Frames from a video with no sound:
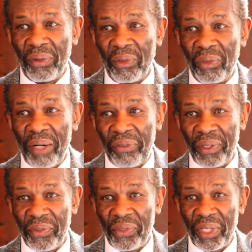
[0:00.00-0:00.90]

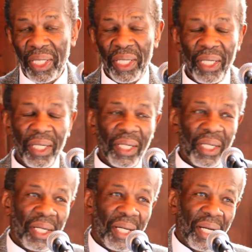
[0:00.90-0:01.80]
referenced
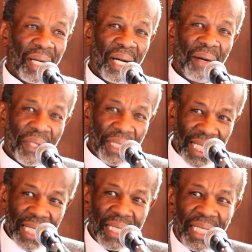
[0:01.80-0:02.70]
of the
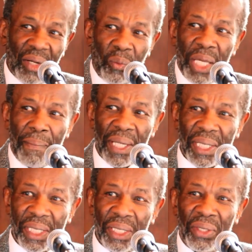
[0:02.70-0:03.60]
things that we
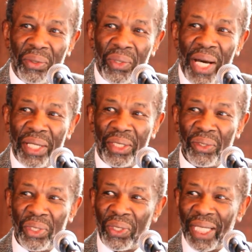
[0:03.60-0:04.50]
must do and do
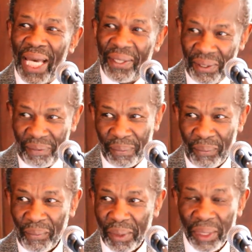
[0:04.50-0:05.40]
together.
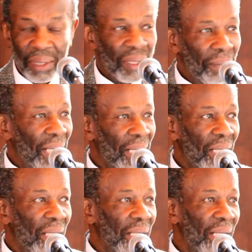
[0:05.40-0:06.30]
But my
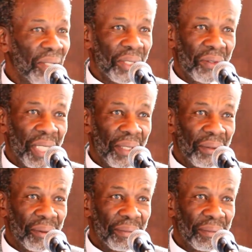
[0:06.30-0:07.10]
God, I look around.